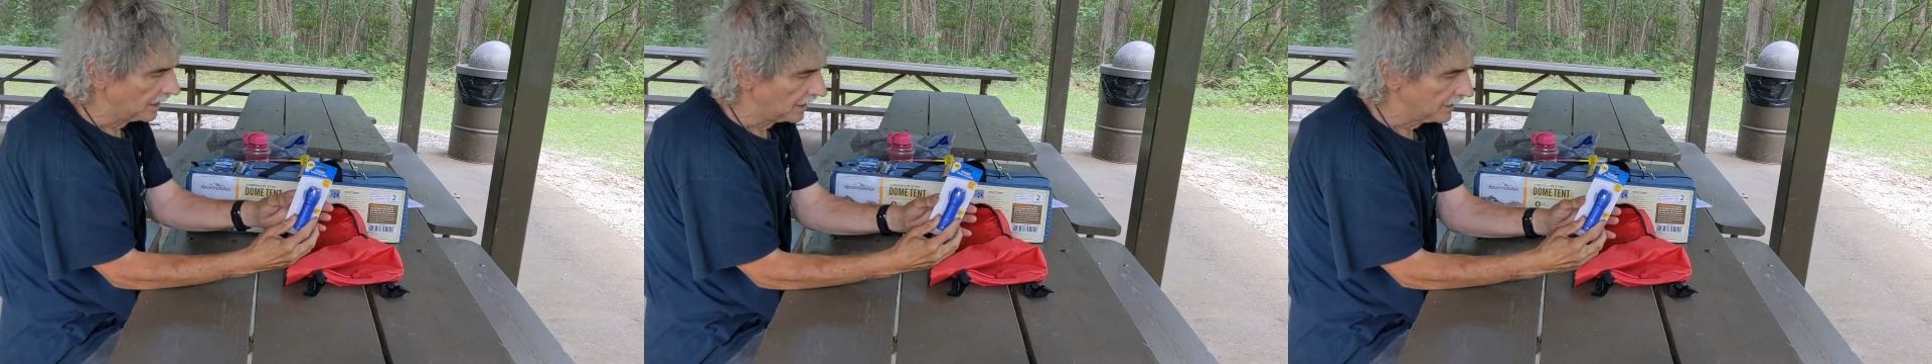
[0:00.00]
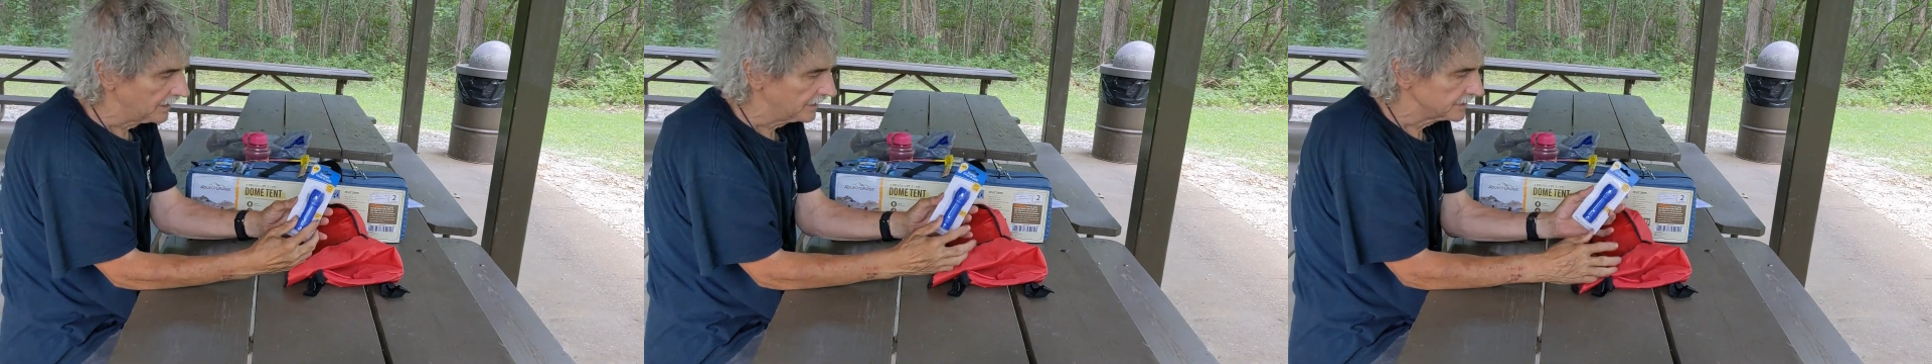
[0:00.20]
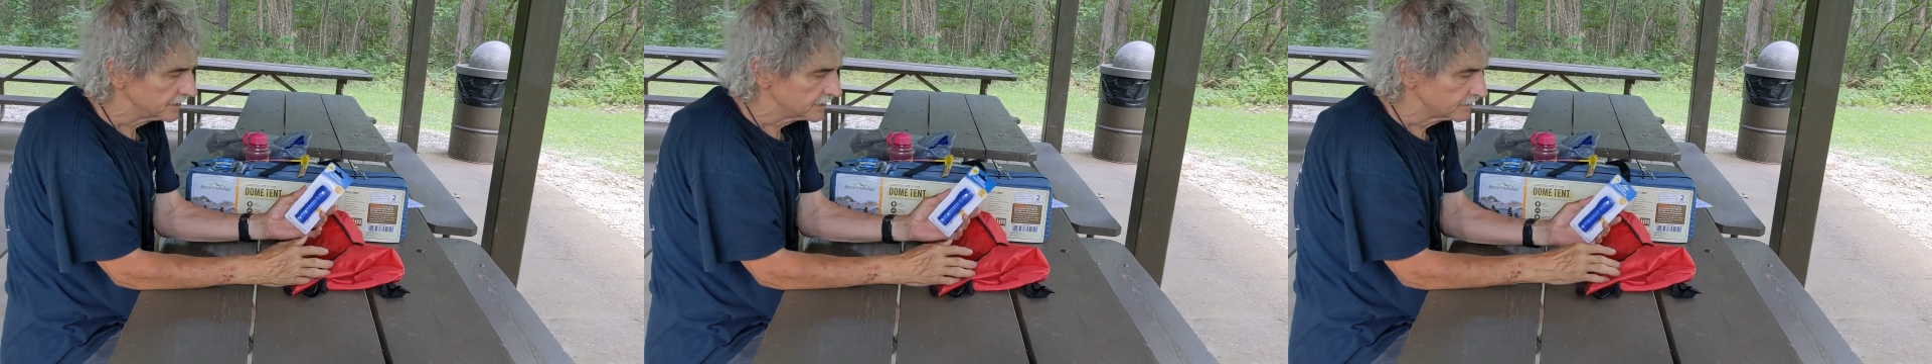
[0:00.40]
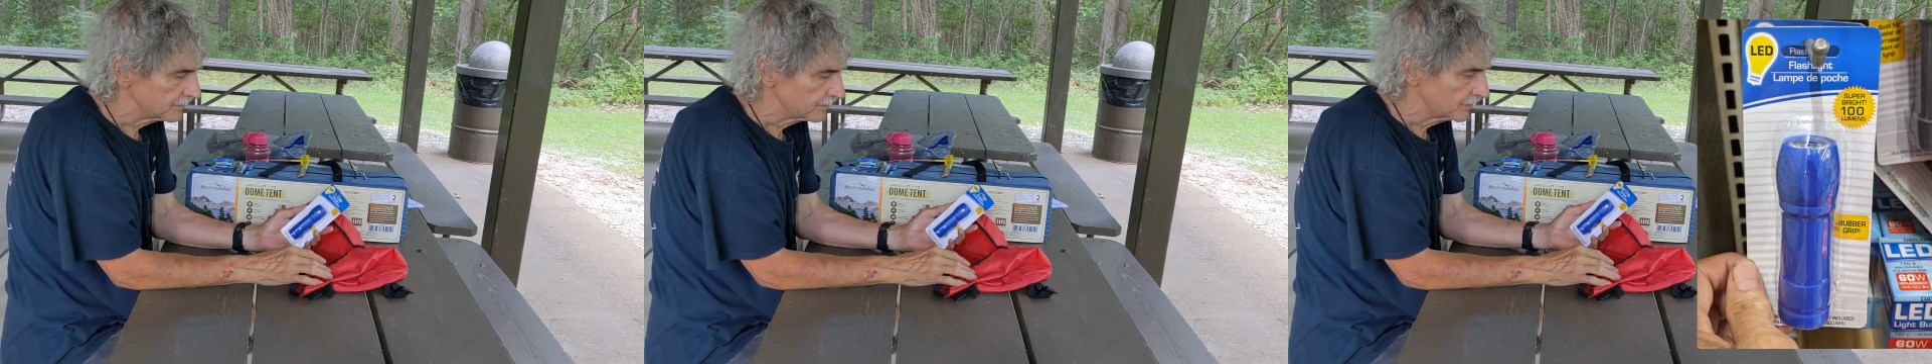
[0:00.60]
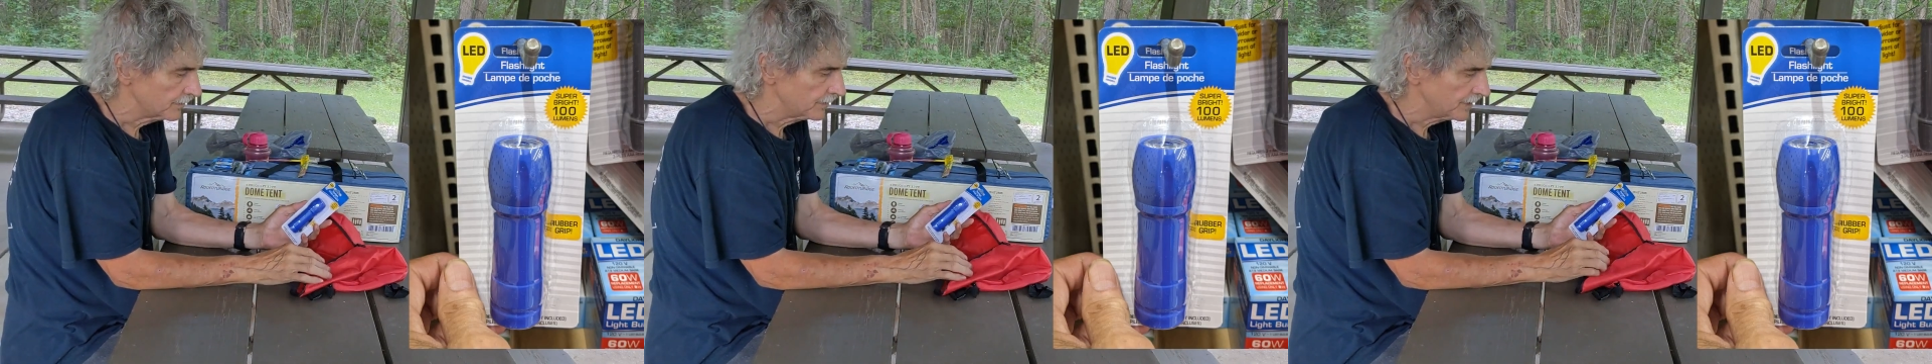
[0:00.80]
Again, this one
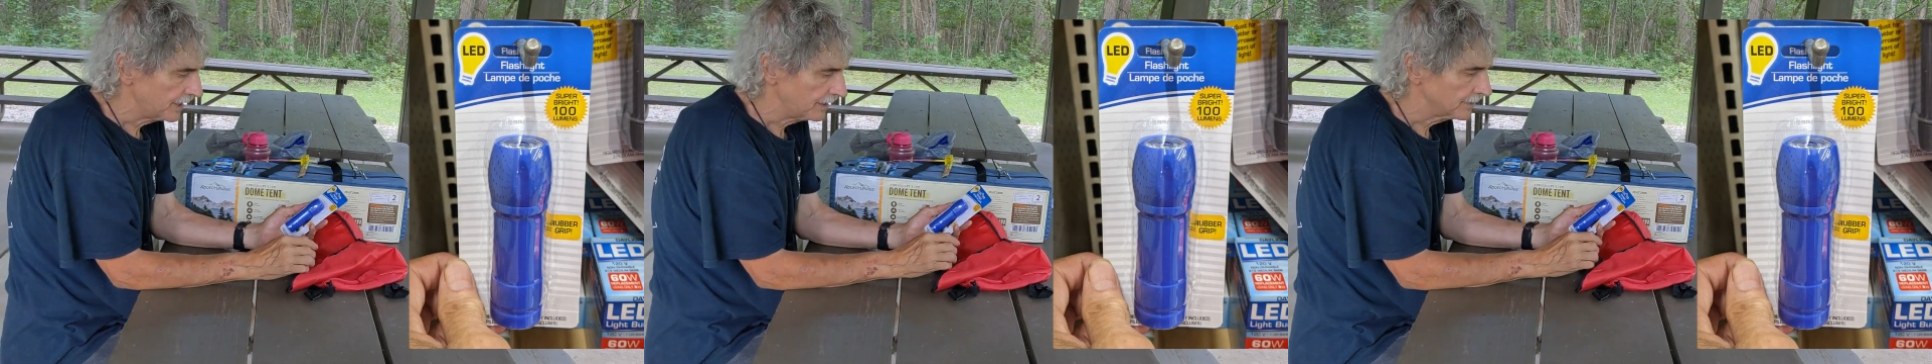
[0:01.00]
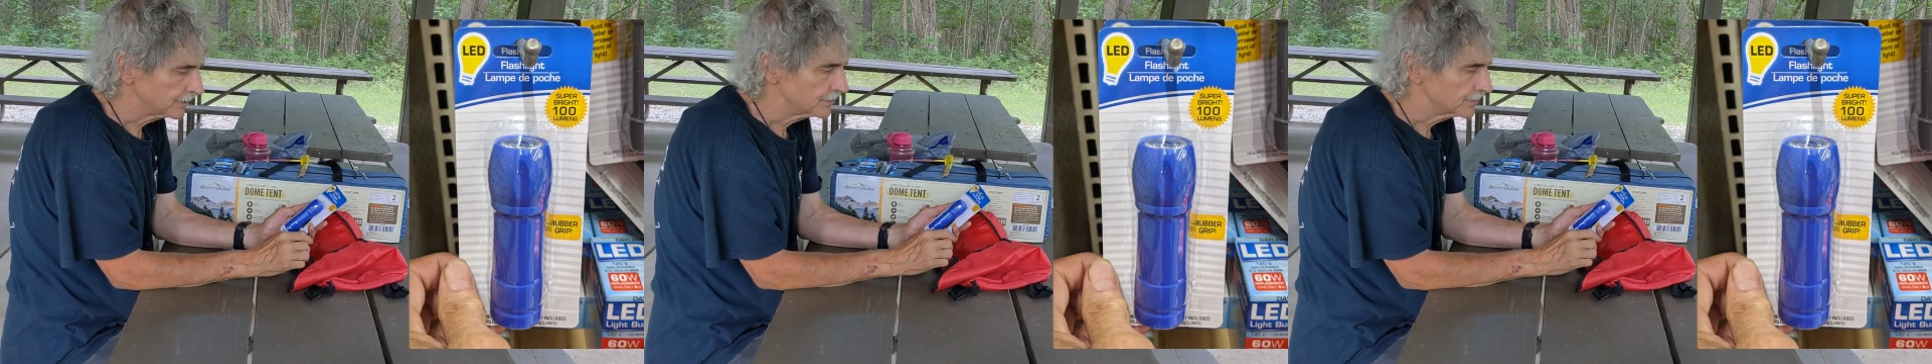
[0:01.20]
from the Dollar